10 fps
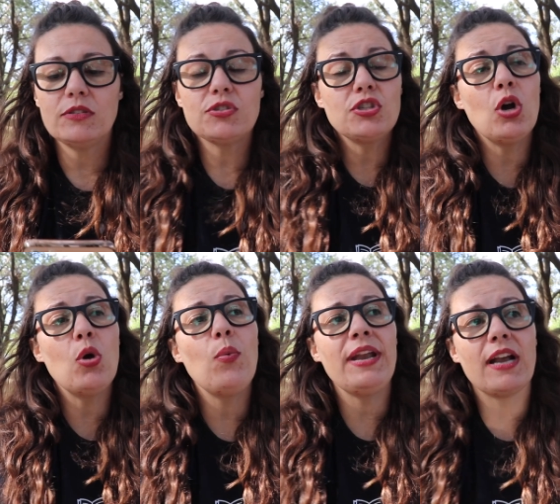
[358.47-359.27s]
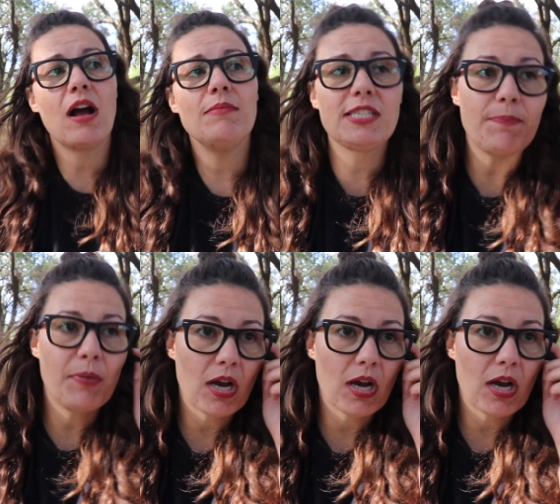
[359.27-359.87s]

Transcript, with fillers: So when it comes to book